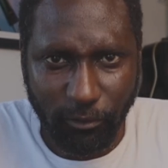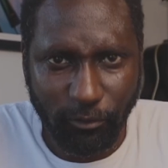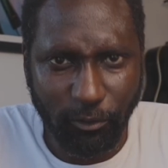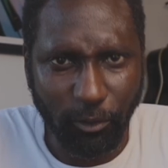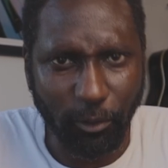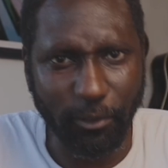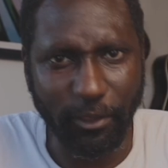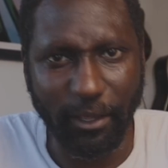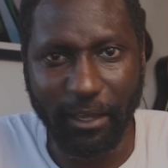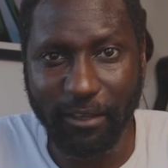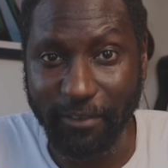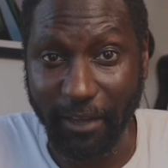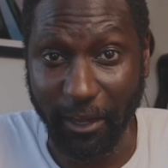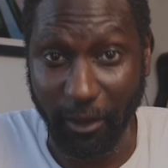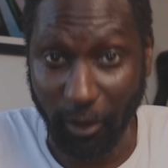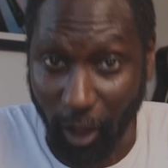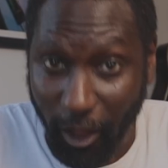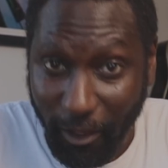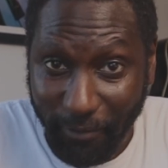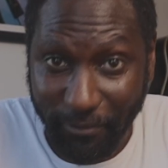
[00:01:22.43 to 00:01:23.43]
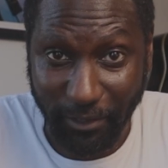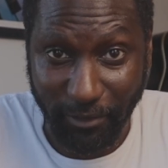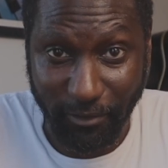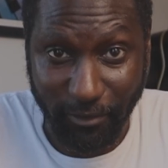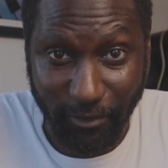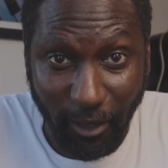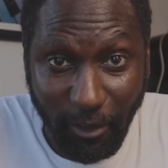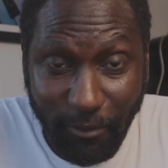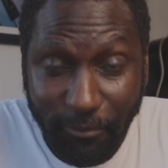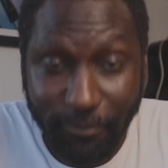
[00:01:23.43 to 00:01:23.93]
So things like coffee
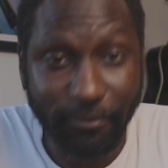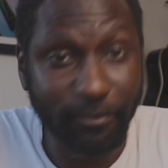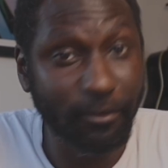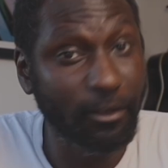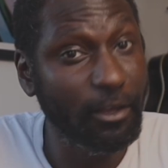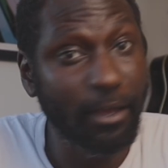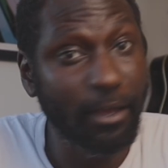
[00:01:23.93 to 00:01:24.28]
itself,